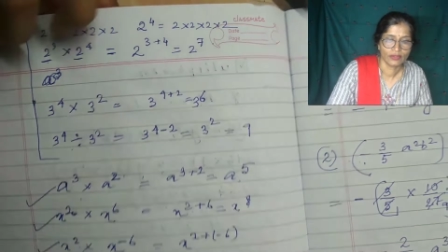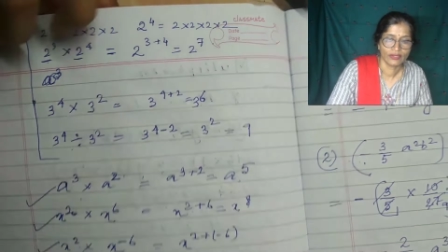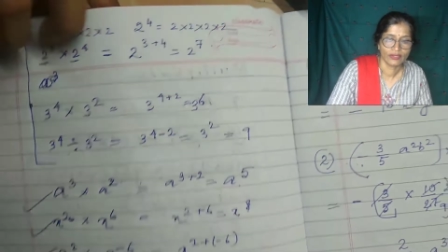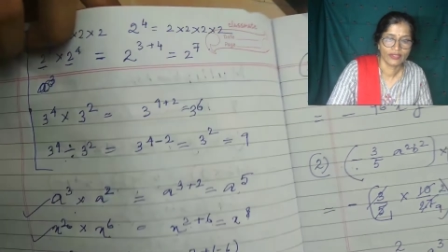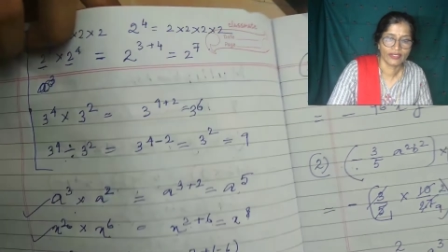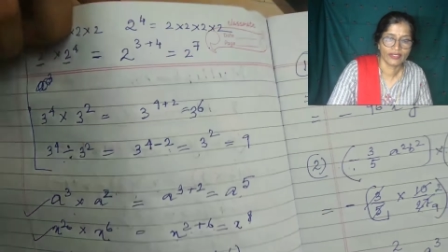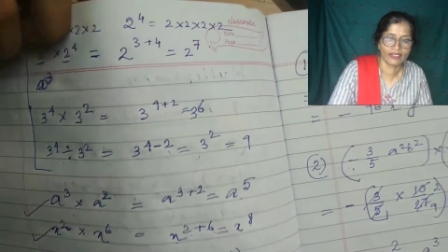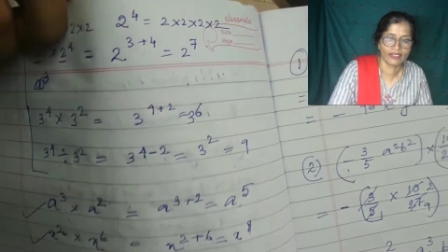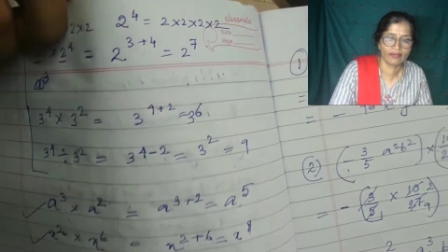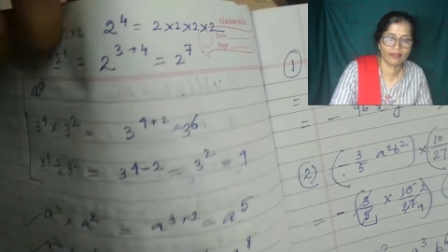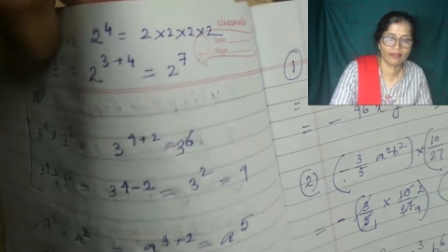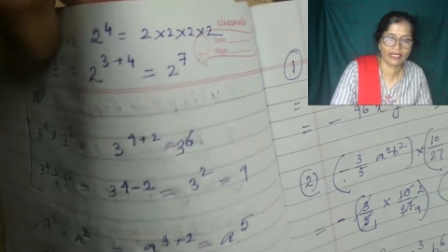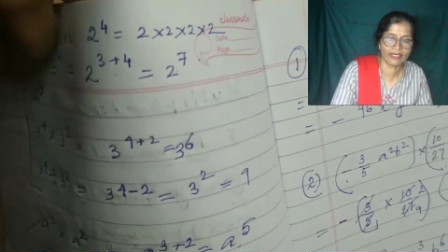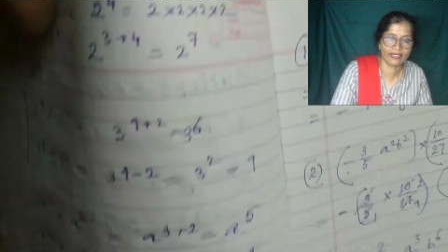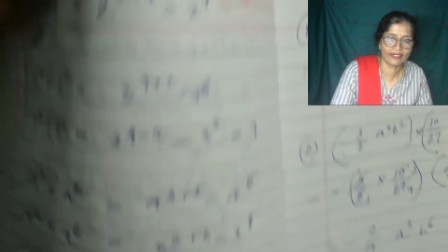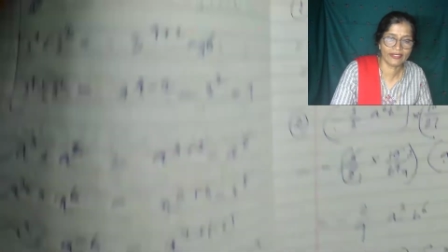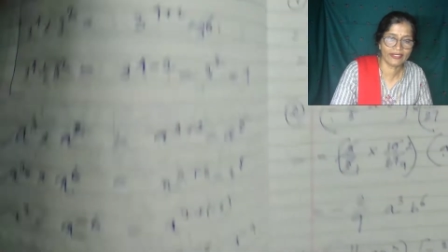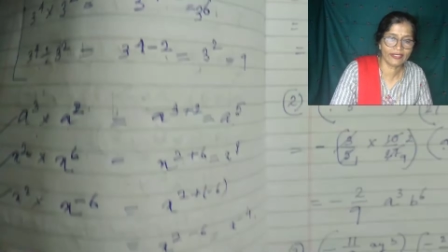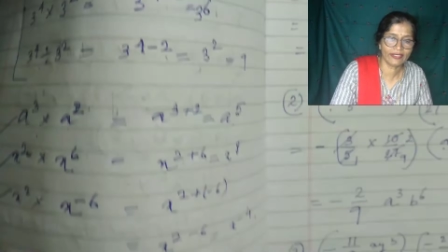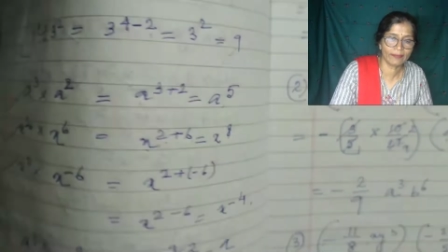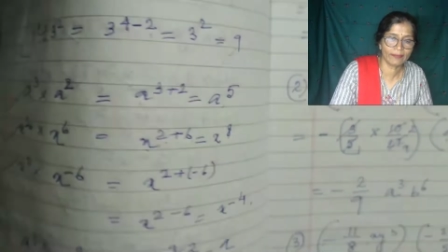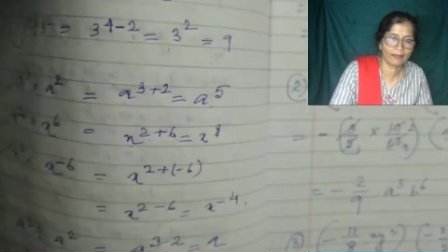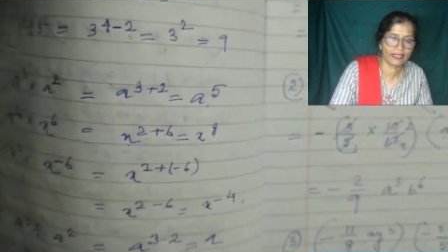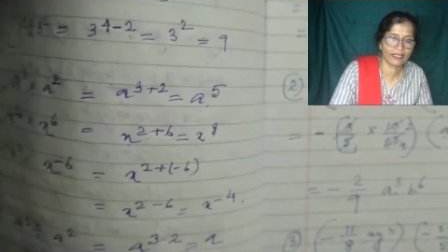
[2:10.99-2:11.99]

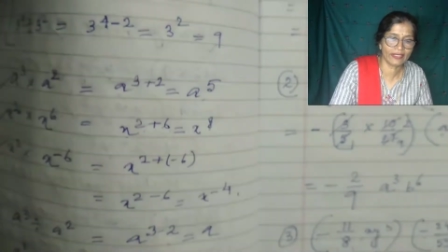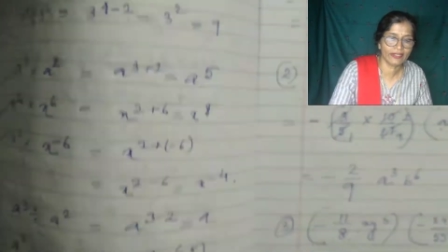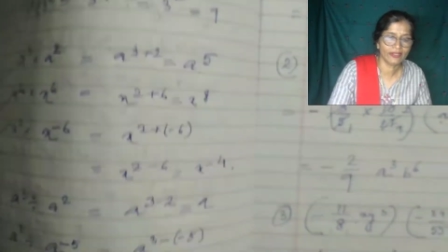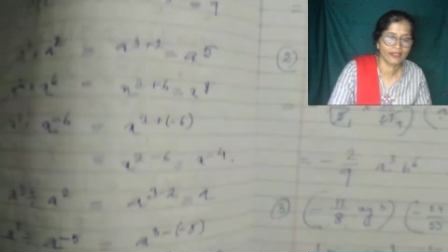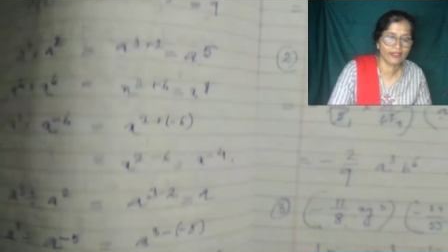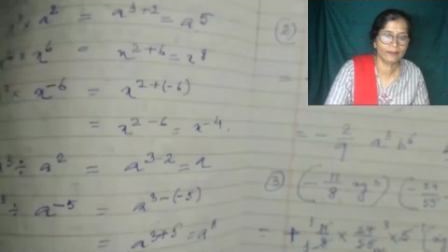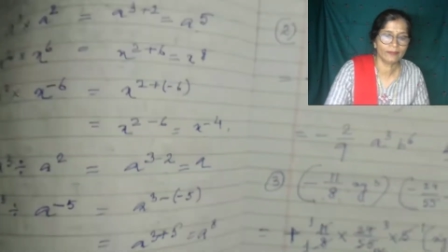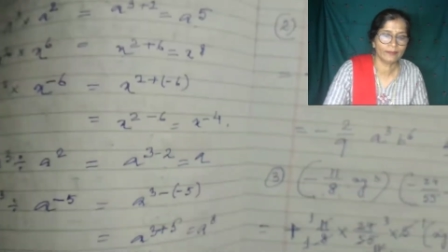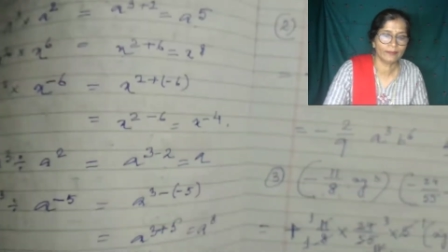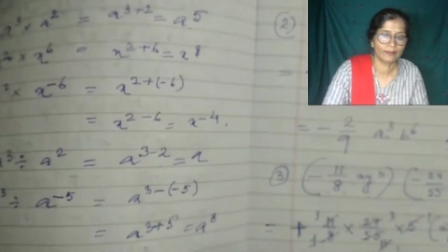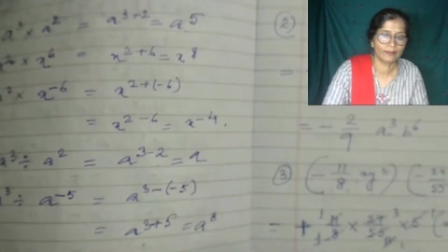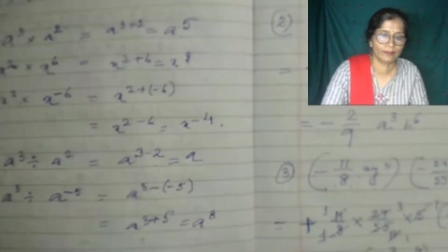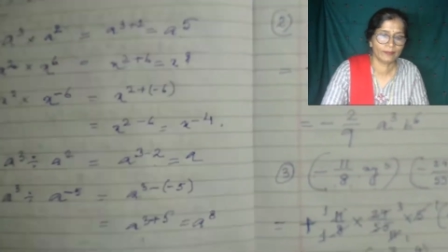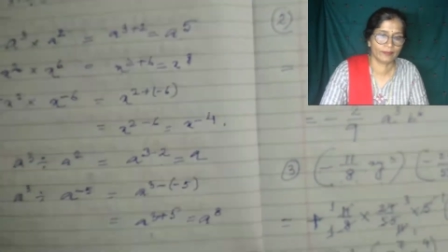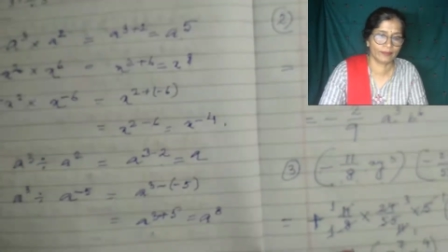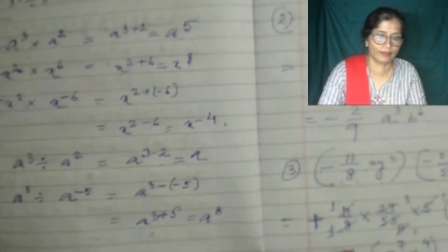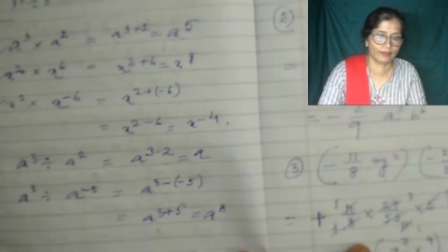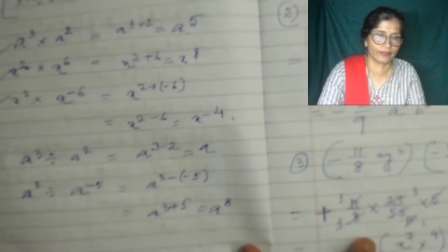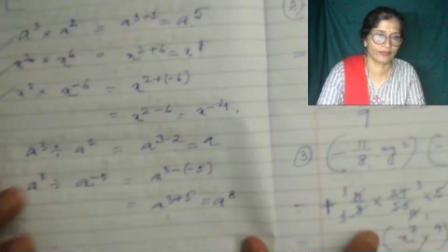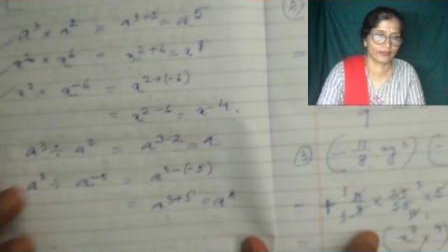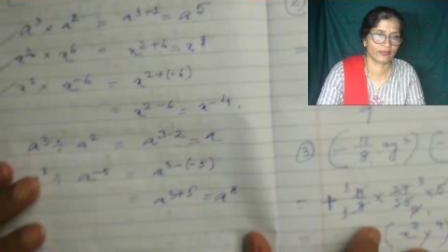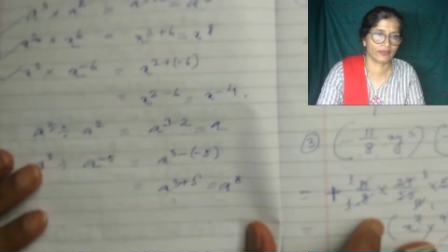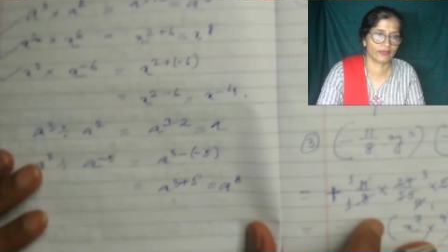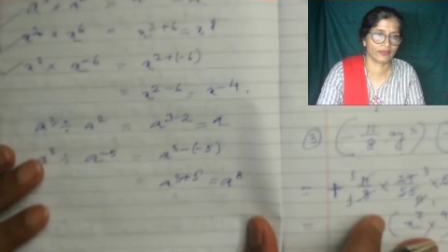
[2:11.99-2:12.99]
divided by
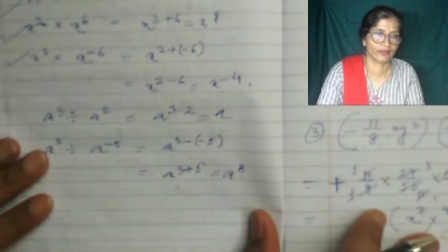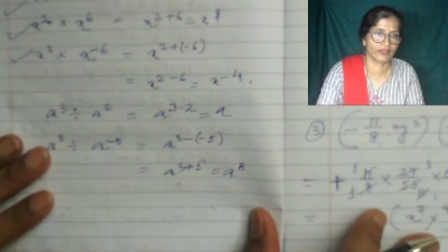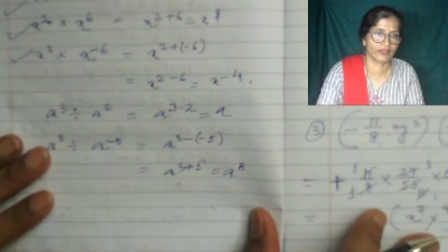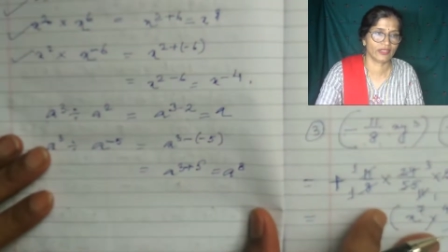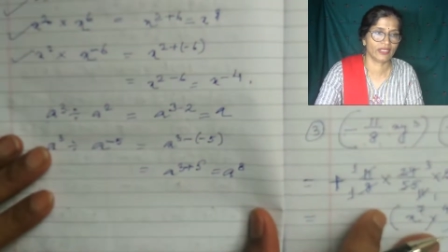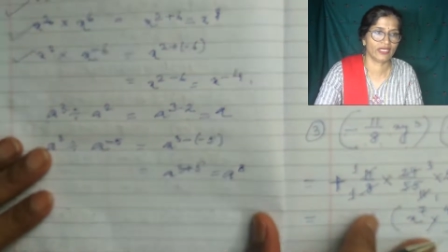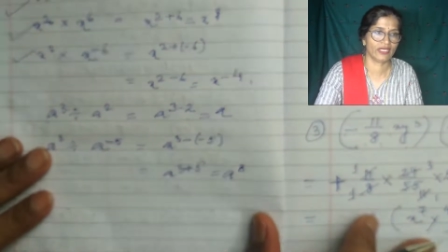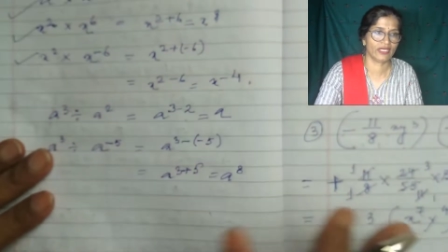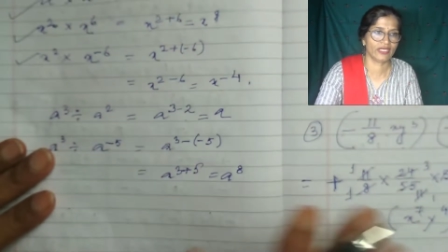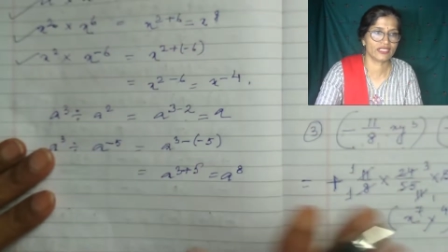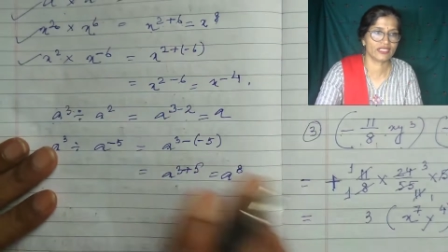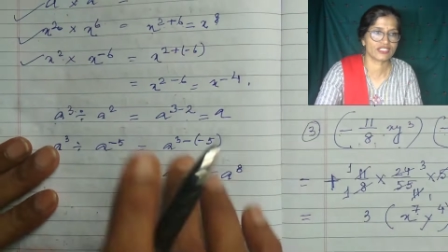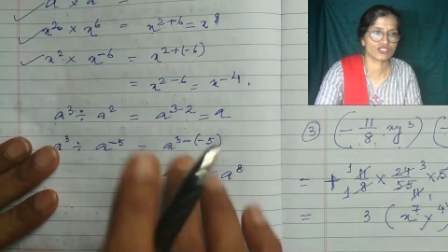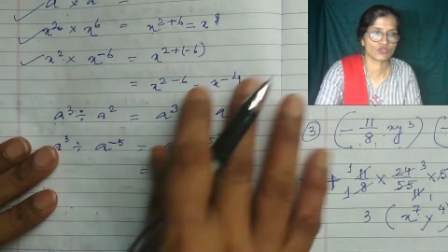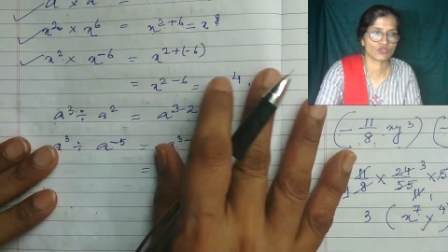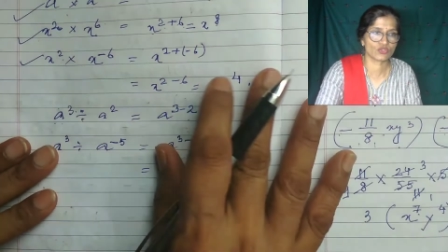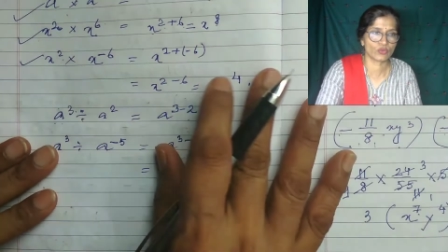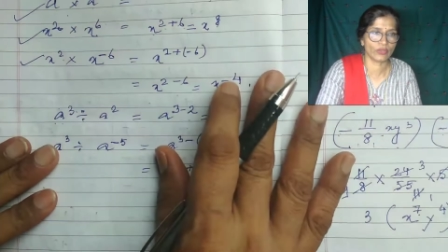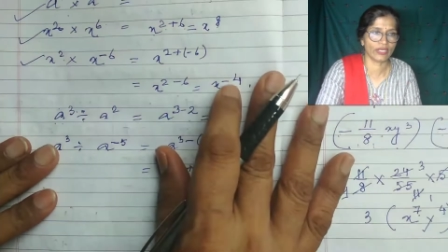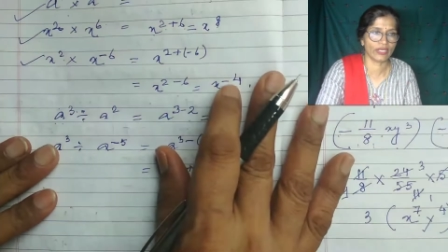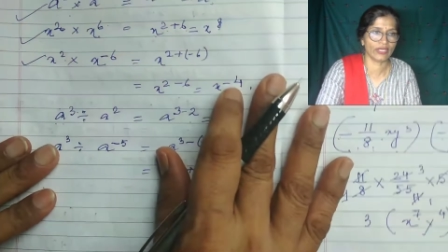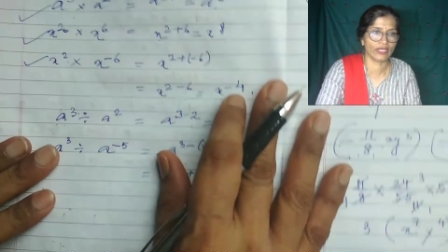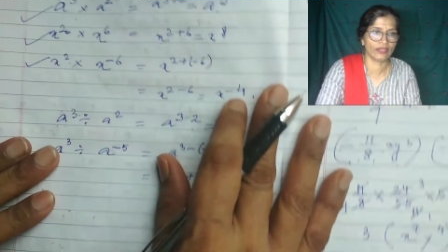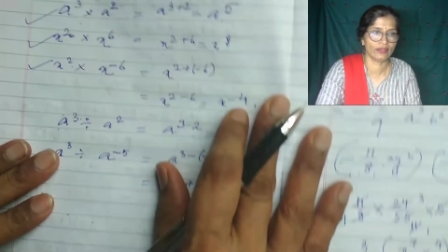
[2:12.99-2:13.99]
a
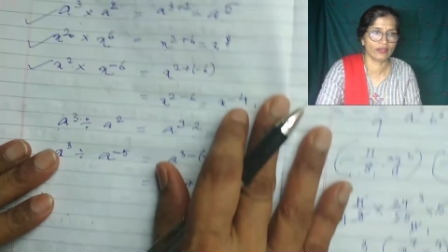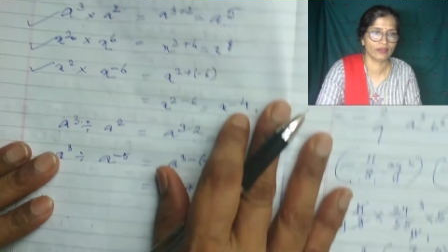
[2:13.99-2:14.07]
square,